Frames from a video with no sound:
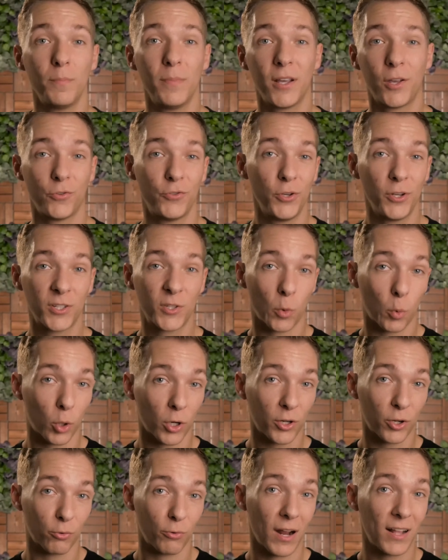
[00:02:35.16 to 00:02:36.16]
because you get to
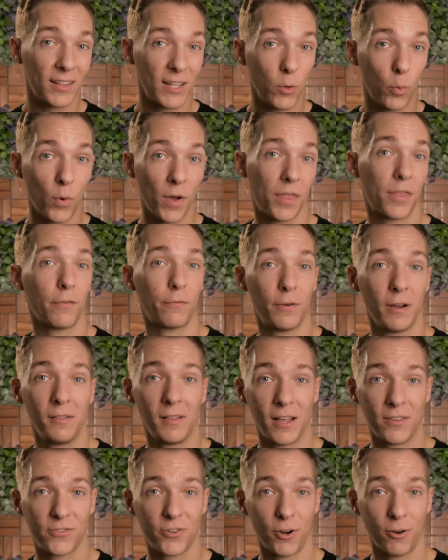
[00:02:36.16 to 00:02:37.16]
work directly with the
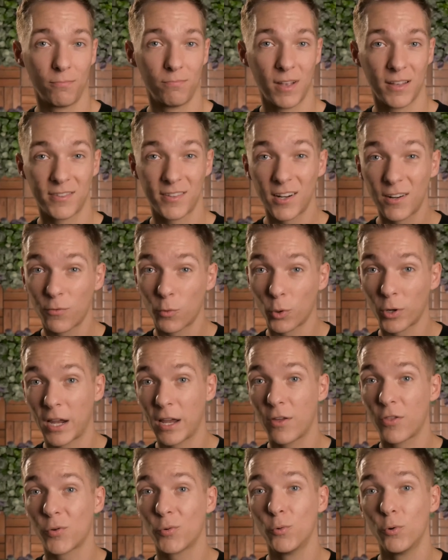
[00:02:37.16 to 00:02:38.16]
freelancer instead of
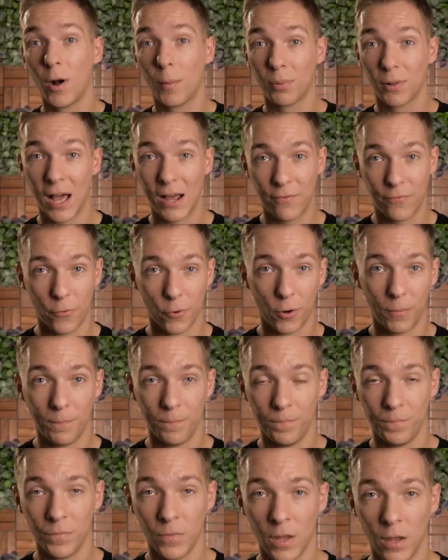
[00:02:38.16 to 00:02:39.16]
working through a platform.
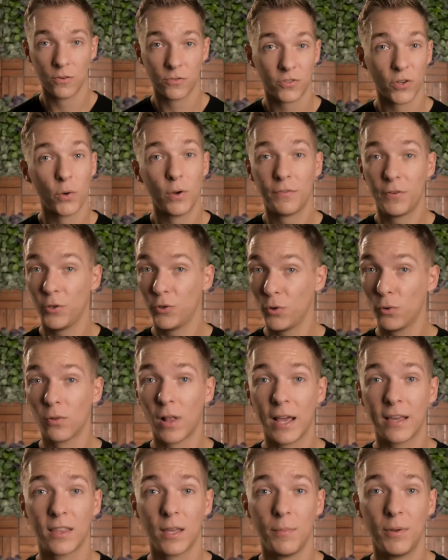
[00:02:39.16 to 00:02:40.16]
So if you do
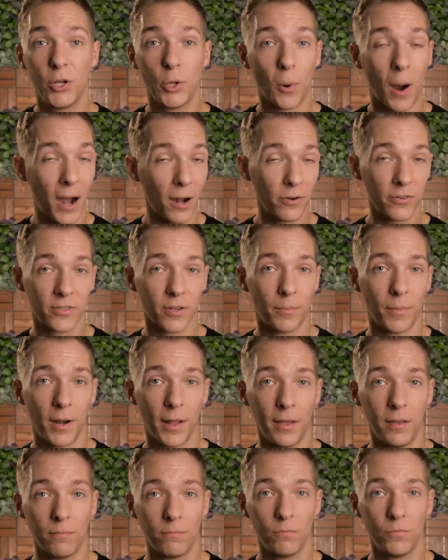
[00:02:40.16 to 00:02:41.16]
like them and you hire
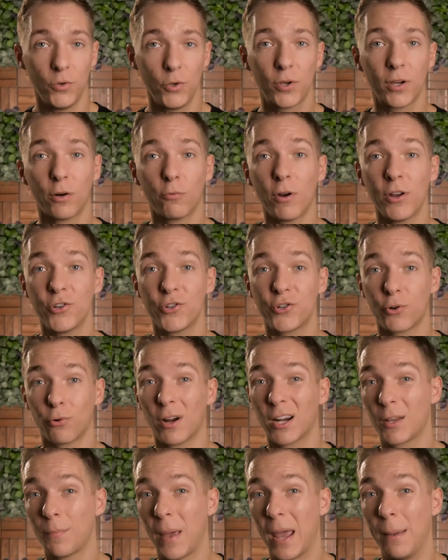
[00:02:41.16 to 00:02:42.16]
somebody, you can arrange
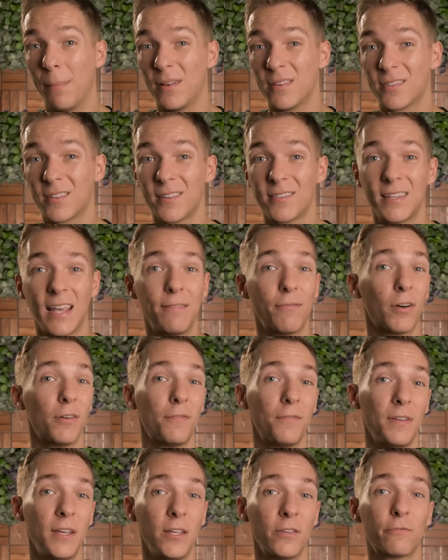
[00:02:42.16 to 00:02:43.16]
direct payments to save on
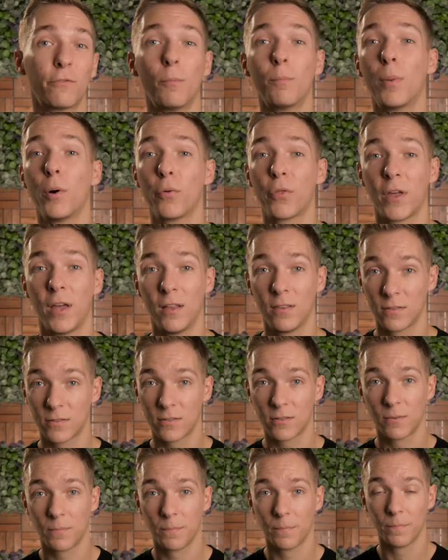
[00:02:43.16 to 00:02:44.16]
fees from both
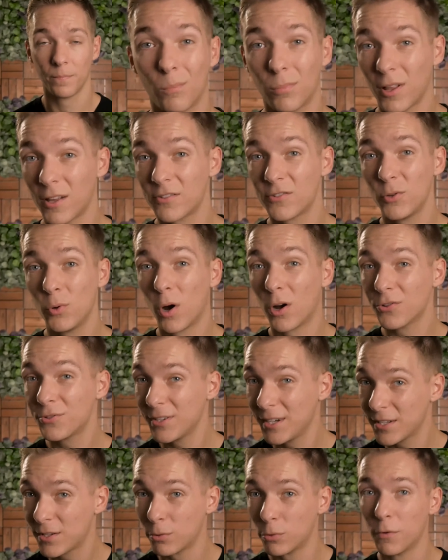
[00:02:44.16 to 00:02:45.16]
ends. Plus, you also
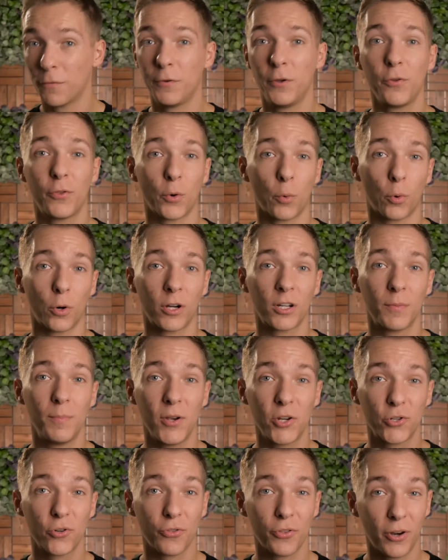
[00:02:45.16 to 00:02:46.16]
get to review their work to
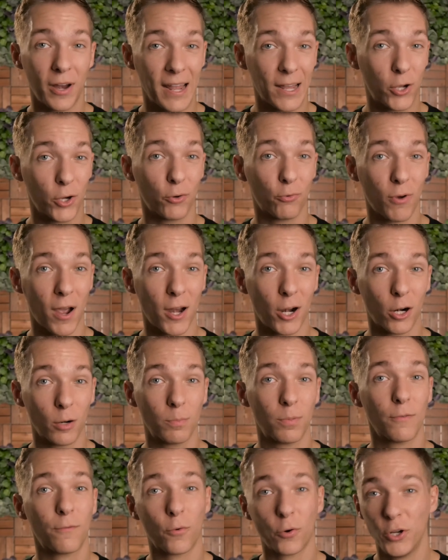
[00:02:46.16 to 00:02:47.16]
make sure they're a good writer
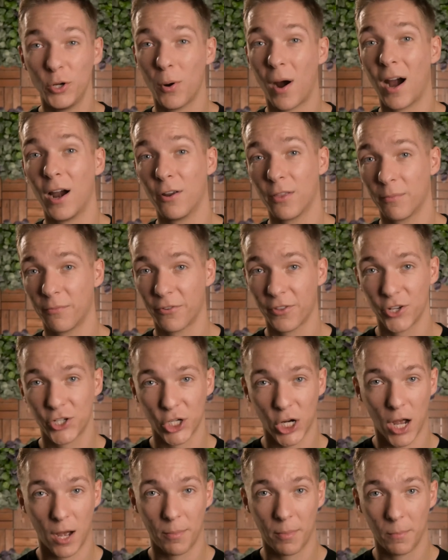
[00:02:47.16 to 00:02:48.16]
before you hire them for the
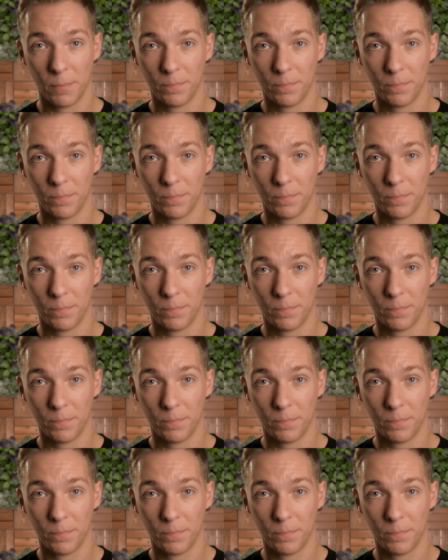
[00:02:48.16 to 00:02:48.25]
job.